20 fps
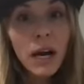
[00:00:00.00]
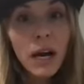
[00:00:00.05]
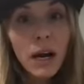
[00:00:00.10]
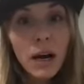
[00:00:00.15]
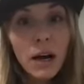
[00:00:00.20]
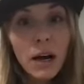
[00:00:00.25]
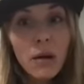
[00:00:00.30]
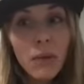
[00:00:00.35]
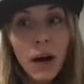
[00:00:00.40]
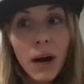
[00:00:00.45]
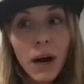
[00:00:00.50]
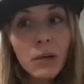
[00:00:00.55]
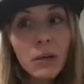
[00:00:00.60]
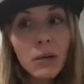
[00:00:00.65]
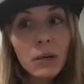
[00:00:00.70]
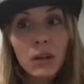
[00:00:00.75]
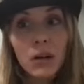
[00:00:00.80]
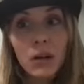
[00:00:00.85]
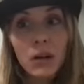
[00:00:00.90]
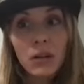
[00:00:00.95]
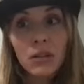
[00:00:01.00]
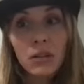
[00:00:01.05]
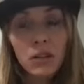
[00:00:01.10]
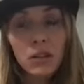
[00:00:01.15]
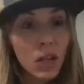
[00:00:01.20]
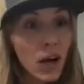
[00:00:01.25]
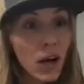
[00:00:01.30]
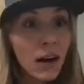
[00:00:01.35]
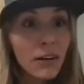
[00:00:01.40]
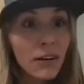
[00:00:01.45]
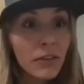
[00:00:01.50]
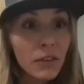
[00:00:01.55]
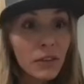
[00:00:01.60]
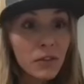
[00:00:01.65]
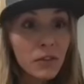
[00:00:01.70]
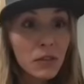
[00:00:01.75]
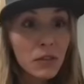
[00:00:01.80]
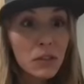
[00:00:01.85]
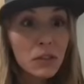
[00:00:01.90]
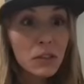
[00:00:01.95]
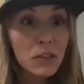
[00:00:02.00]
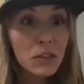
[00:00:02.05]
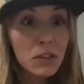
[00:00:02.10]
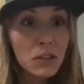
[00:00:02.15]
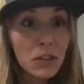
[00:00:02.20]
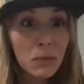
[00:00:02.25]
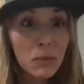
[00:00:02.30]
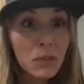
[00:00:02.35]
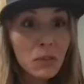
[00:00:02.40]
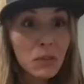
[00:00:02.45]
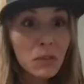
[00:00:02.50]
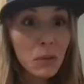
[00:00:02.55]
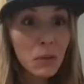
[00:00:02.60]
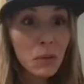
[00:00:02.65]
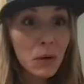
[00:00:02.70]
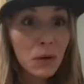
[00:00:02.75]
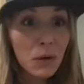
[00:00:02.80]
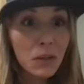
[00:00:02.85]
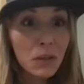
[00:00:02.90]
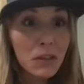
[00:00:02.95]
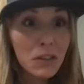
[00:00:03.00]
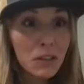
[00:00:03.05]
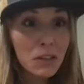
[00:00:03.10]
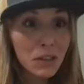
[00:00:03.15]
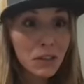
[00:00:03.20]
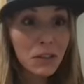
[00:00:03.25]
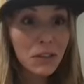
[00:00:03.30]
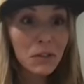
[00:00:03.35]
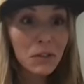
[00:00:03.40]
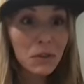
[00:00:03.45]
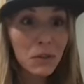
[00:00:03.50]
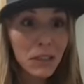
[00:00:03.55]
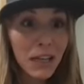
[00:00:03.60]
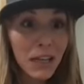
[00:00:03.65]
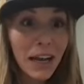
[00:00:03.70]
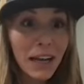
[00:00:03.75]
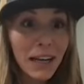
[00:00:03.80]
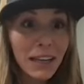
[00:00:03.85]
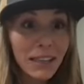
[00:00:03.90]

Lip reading: I would love if some snowboarders started doing that,